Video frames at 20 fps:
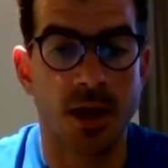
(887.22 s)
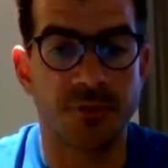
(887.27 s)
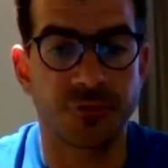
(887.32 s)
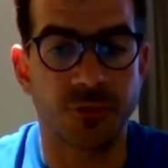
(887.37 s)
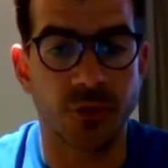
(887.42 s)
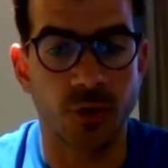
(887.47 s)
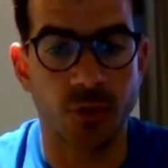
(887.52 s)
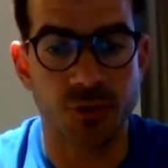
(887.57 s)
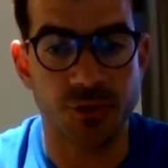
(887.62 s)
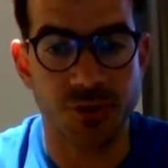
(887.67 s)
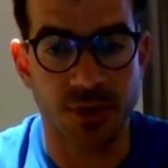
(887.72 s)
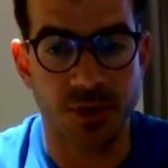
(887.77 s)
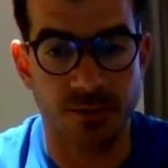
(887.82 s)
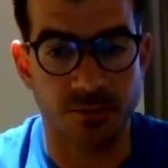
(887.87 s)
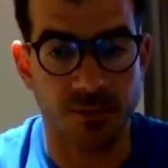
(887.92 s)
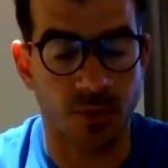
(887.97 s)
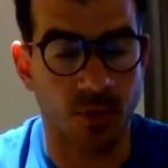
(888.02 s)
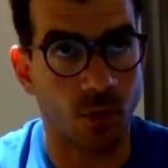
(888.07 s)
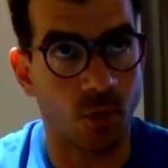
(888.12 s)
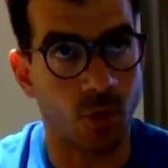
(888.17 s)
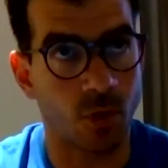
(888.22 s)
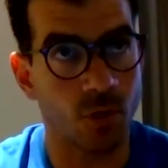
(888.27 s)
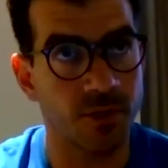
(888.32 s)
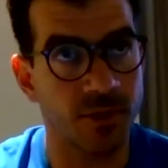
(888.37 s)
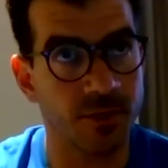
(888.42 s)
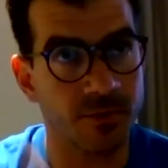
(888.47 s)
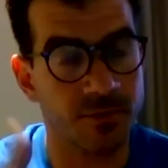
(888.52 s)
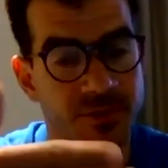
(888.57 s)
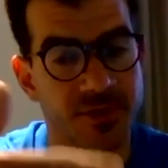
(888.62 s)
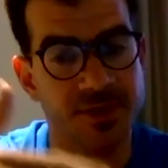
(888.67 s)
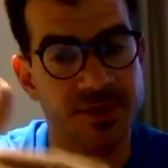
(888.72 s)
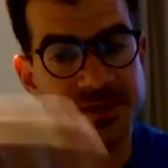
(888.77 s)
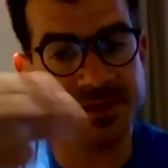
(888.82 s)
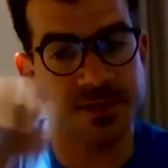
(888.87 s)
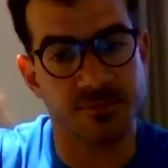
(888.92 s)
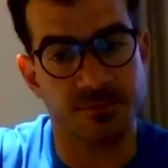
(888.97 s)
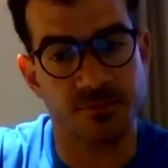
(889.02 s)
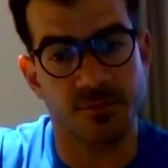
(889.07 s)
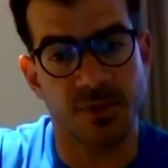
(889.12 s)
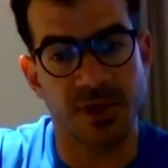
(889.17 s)
If you
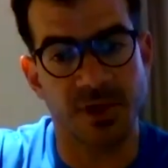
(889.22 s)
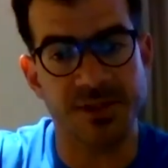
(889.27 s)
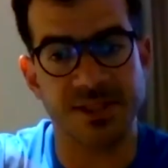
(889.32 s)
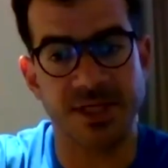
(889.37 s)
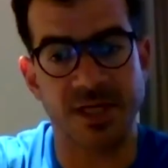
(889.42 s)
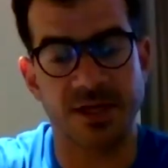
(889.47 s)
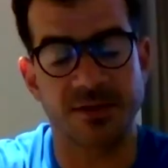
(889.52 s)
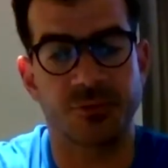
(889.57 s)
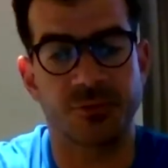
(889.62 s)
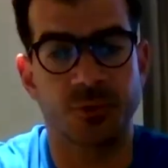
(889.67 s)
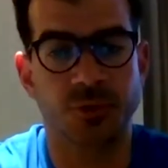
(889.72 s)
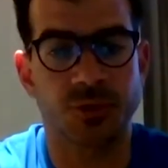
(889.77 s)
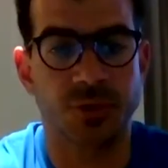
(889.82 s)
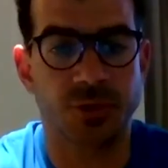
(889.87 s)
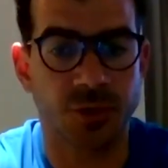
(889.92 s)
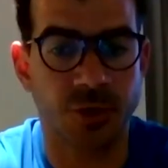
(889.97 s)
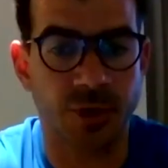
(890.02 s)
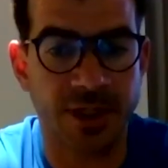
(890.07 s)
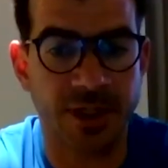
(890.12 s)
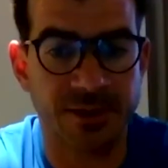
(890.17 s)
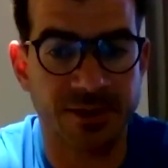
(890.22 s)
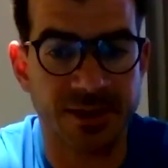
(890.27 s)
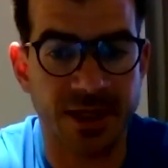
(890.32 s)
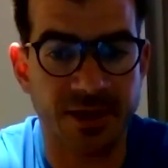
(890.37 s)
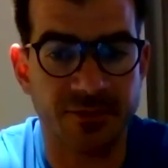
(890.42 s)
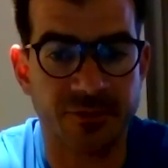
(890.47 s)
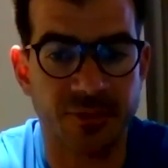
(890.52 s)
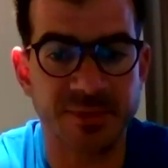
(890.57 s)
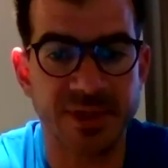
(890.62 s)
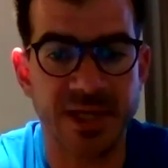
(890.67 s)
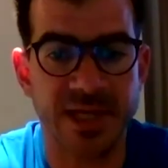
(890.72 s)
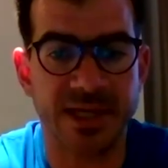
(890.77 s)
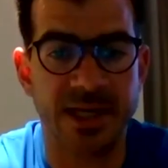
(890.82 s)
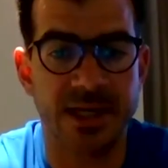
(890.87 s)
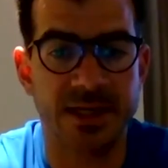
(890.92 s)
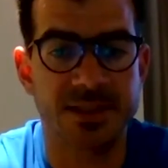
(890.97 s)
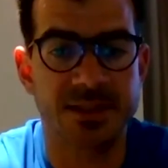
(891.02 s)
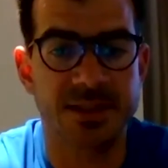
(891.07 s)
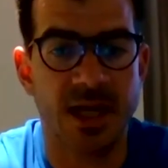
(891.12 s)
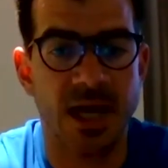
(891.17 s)
this, let's say, if we take it from
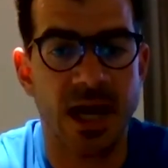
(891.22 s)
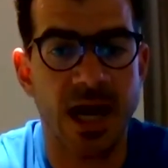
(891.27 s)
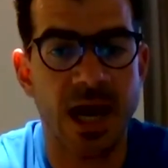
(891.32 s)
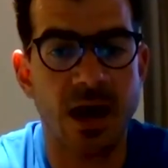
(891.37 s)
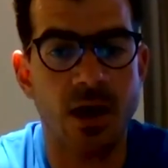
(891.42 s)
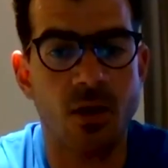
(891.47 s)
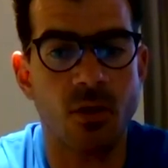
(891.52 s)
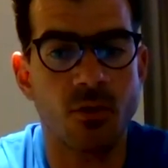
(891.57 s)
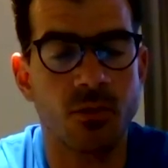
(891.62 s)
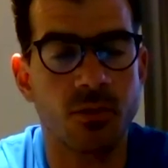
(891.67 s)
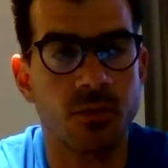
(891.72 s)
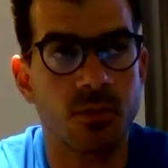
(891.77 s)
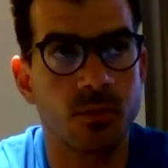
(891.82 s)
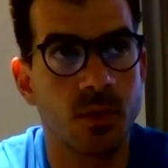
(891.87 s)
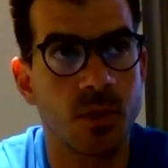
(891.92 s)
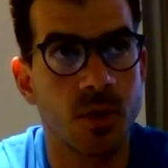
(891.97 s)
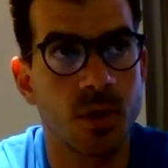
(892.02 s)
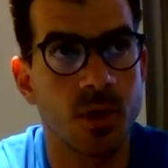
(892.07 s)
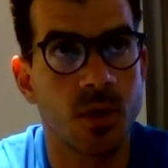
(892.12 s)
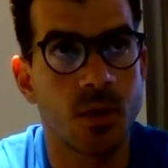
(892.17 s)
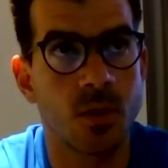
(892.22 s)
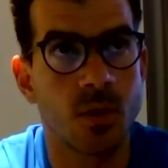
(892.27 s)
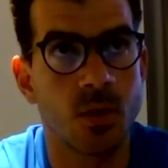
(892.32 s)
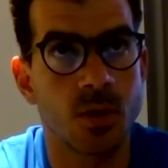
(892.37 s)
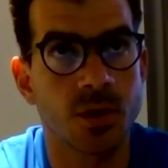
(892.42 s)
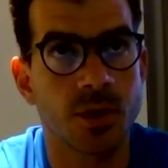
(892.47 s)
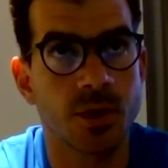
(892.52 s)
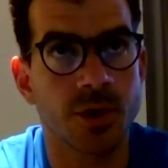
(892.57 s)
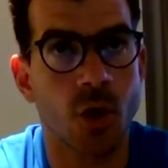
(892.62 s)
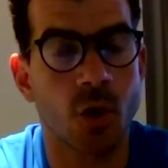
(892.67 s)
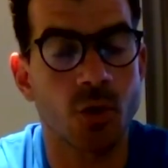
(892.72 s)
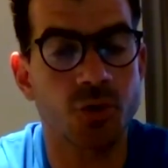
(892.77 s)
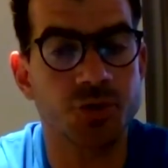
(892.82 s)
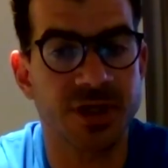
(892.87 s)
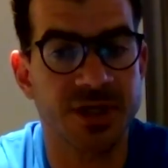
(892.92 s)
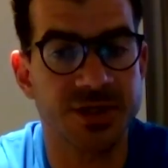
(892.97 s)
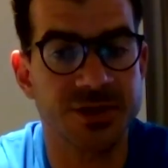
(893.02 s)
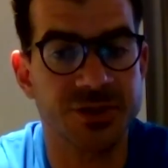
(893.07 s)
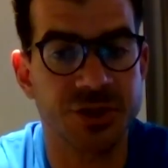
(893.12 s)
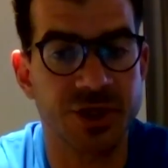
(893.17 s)
decades, how
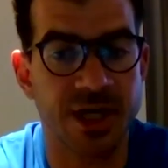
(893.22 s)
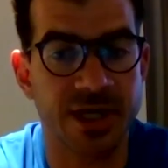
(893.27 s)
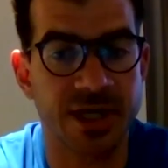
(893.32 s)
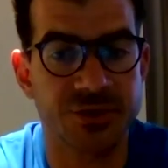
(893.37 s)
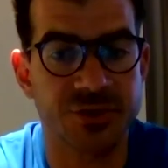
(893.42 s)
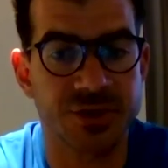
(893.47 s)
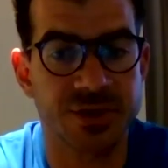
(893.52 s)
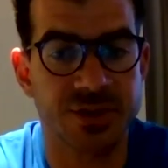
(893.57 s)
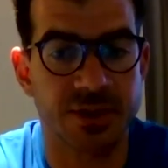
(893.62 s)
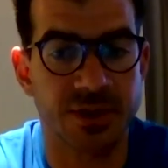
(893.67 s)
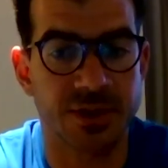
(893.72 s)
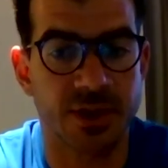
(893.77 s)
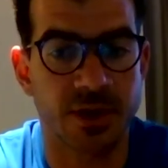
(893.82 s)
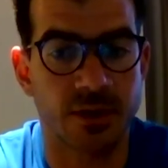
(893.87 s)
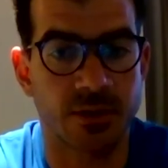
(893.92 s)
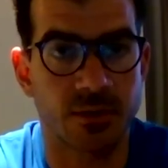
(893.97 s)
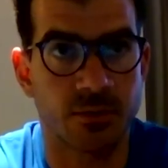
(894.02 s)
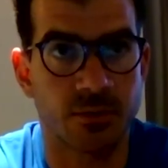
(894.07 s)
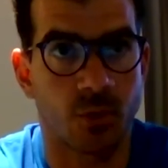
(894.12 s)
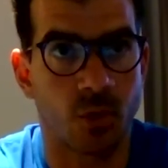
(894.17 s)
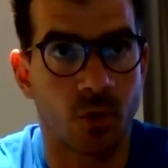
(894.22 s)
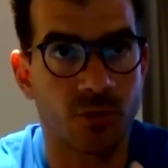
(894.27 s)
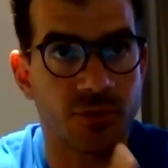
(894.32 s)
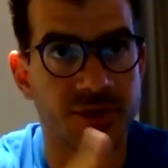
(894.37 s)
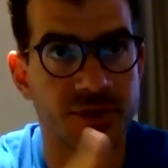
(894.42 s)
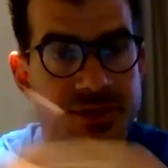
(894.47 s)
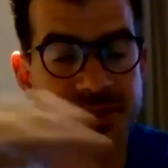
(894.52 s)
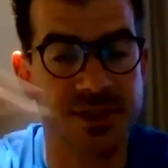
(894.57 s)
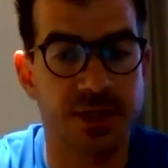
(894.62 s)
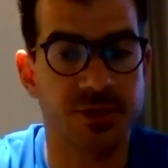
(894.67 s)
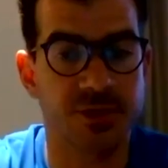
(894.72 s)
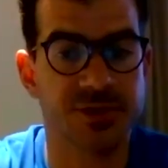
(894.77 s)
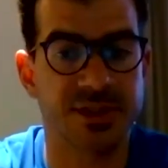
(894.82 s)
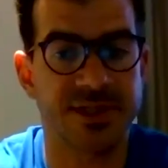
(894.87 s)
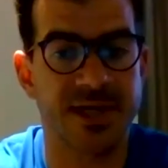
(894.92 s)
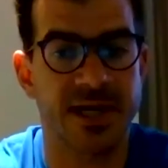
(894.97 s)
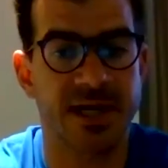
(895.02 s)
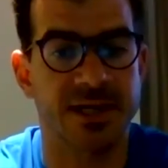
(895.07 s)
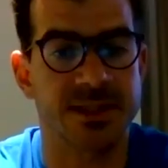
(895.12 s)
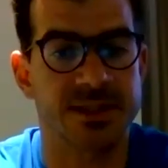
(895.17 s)
coaching has changed all these years
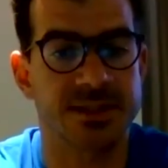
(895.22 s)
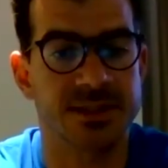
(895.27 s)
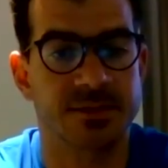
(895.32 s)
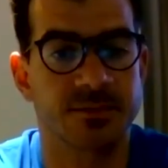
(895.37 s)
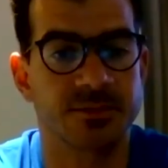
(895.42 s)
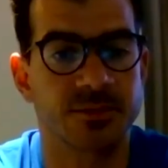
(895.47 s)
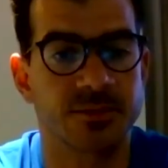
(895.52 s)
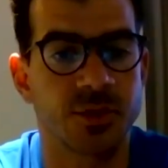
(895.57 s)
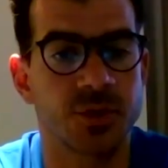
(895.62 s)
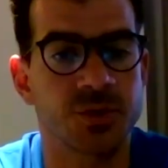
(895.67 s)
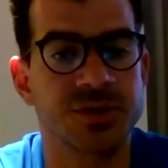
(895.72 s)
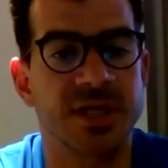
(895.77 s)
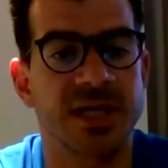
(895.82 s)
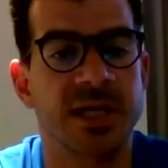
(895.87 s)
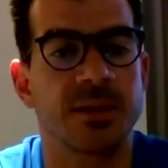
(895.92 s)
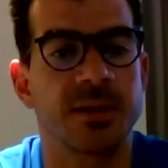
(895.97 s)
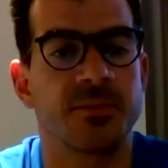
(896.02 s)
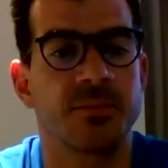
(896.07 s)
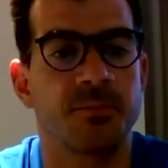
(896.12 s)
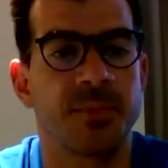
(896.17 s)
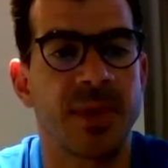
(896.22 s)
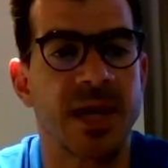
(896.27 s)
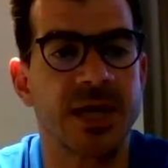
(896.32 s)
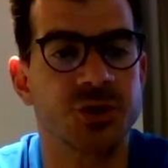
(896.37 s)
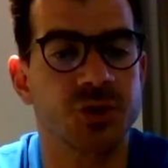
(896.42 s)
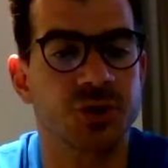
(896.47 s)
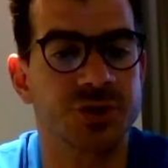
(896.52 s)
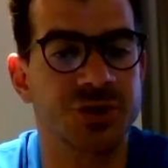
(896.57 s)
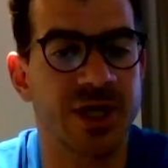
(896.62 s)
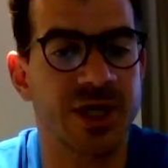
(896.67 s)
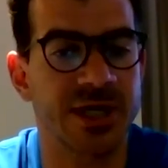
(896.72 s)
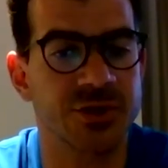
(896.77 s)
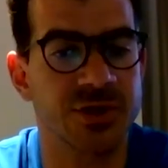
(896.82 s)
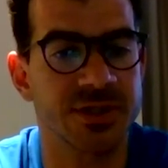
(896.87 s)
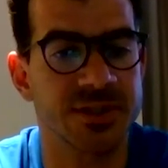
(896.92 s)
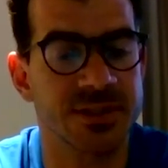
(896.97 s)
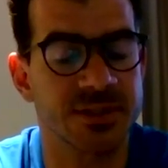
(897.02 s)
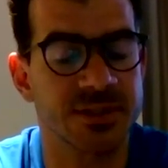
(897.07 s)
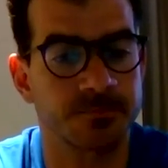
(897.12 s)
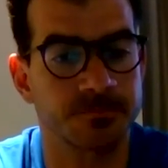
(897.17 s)
in tennis? Do you see any major
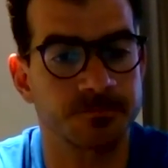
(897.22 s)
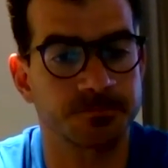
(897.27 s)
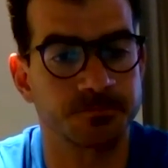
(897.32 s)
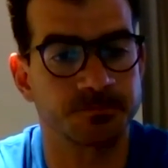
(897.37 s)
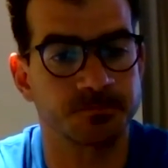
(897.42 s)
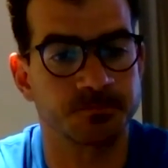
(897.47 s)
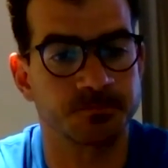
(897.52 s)
changes?